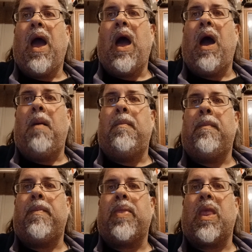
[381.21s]
And
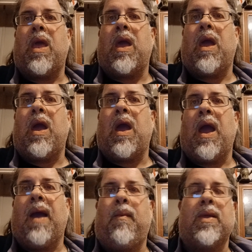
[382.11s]

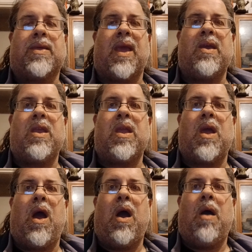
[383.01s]
once they
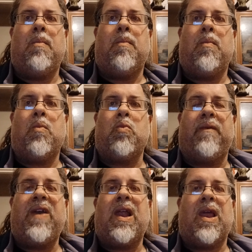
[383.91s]

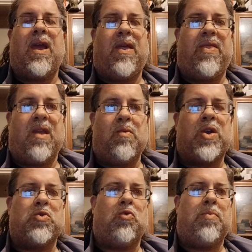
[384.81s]
reveal it, the
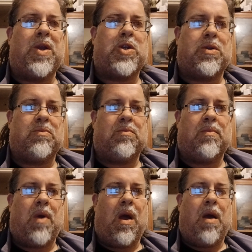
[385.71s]
original mission
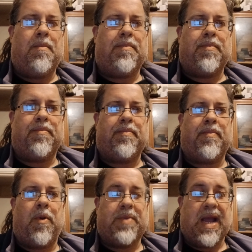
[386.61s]

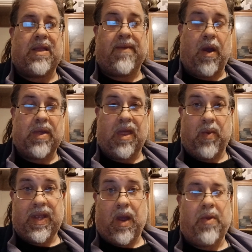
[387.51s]
objective goes out the
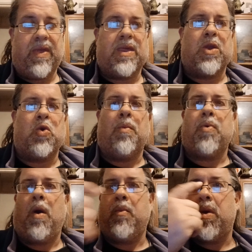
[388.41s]
window, and this is your
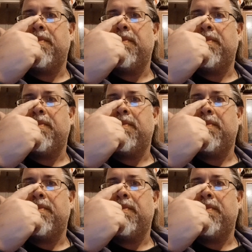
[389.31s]
primary.